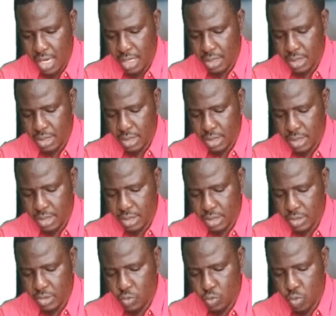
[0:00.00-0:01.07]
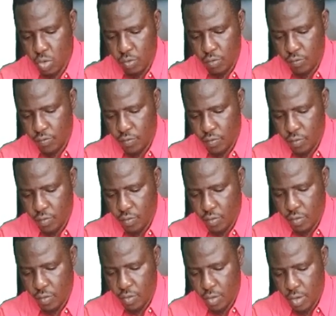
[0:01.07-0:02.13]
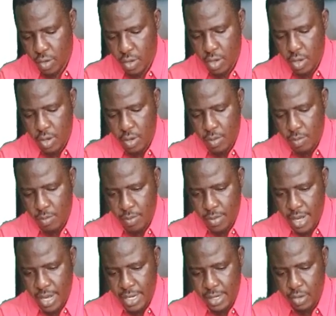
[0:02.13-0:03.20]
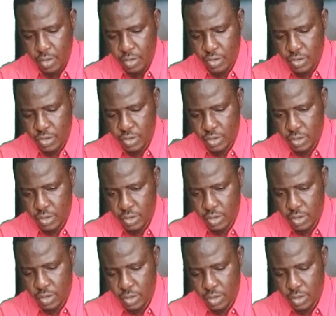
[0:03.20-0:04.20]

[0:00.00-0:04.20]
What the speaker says: And this is 12 minus,